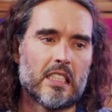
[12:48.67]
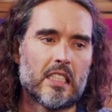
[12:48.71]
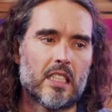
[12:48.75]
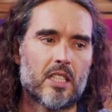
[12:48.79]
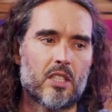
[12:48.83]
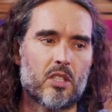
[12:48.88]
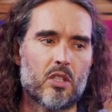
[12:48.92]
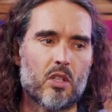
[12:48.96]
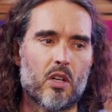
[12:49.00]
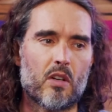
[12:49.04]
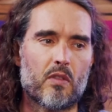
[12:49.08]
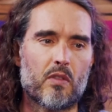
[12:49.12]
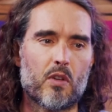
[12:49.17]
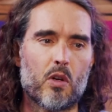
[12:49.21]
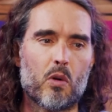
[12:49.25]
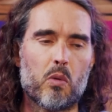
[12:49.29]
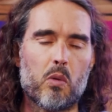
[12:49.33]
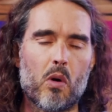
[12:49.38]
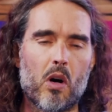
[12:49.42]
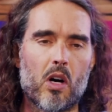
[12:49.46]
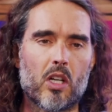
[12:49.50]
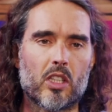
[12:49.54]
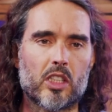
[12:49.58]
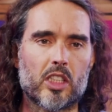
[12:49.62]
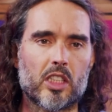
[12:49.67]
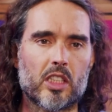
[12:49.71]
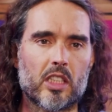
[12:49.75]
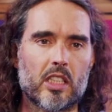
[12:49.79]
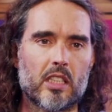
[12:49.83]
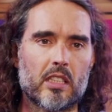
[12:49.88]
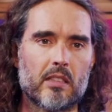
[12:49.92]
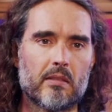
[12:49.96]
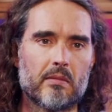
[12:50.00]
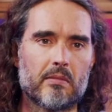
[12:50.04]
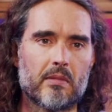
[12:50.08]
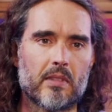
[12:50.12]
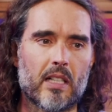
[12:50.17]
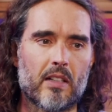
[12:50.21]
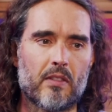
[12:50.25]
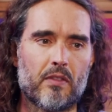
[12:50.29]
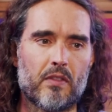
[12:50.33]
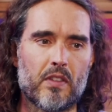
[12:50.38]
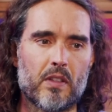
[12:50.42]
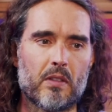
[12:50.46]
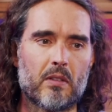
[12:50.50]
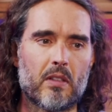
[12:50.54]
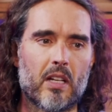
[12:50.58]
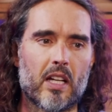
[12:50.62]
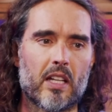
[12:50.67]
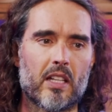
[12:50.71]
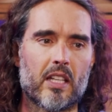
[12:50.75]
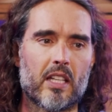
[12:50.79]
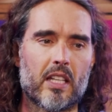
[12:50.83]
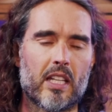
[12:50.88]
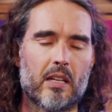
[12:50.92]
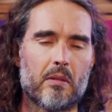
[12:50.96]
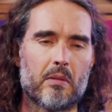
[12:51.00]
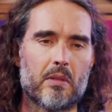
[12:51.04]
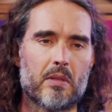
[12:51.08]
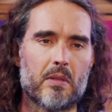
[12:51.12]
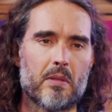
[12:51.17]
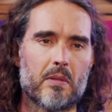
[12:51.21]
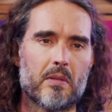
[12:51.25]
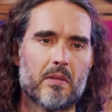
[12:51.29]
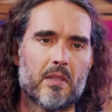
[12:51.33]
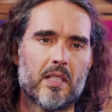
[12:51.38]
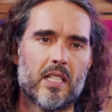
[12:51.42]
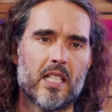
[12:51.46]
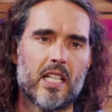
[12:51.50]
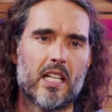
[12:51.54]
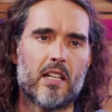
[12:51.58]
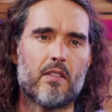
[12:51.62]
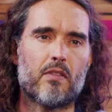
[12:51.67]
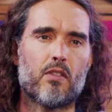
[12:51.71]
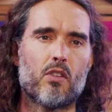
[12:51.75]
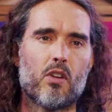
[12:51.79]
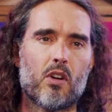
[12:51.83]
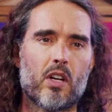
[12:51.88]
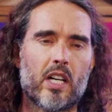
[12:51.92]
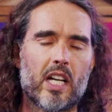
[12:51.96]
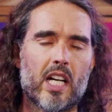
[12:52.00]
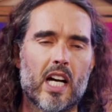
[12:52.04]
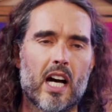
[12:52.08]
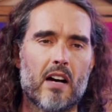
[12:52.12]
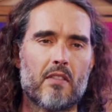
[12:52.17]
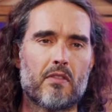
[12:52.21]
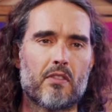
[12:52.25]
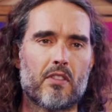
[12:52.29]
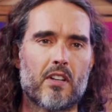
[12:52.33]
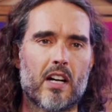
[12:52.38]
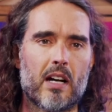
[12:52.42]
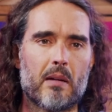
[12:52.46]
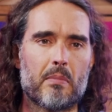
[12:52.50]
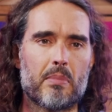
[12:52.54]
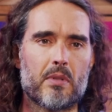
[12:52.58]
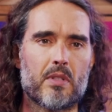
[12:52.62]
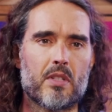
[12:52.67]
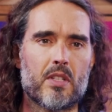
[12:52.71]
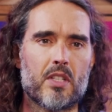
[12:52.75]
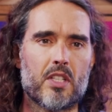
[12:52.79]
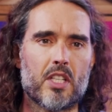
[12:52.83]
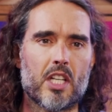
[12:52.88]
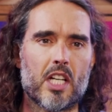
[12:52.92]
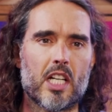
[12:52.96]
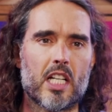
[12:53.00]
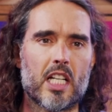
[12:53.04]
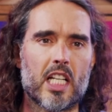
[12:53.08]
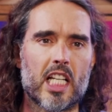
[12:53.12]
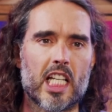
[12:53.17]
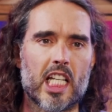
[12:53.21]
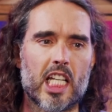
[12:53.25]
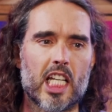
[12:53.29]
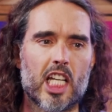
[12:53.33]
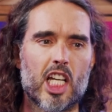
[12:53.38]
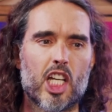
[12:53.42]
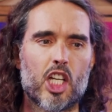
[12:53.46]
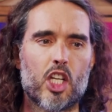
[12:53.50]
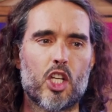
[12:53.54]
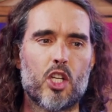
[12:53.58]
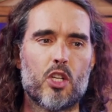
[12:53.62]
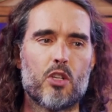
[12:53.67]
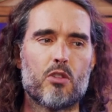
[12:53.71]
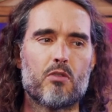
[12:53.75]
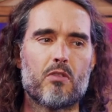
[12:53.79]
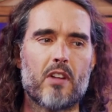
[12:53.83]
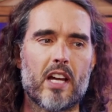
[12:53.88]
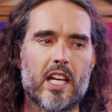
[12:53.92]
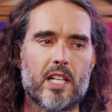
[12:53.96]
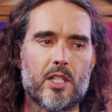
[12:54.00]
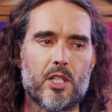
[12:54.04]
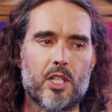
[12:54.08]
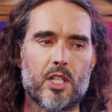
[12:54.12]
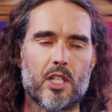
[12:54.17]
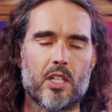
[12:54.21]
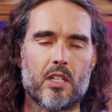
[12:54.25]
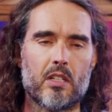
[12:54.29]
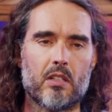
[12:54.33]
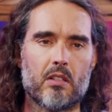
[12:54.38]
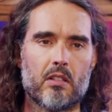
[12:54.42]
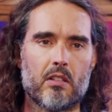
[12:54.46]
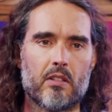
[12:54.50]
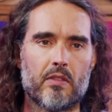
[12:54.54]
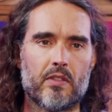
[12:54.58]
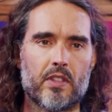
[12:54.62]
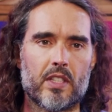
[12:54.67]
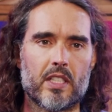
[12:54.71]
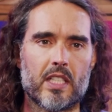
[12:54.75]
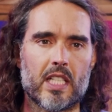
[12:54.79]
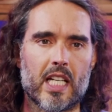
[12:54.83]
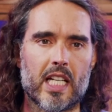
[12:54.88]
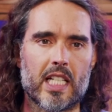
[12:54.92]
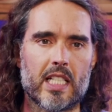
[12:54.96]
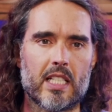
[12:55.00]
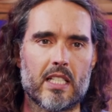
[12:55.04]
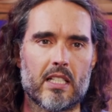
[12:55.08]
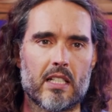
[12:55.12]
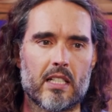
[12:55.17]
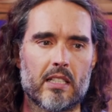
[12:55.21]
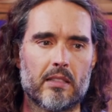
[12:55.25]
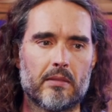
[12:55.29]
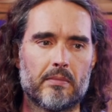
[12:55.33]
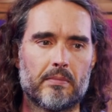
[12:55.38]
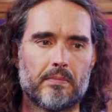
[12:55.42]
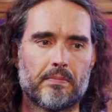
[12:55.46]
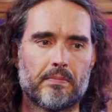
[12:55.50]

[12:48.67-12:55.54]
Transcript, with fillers: sort of quashed. And I feel like that there was, if not a cover-up, certainly curation of the data.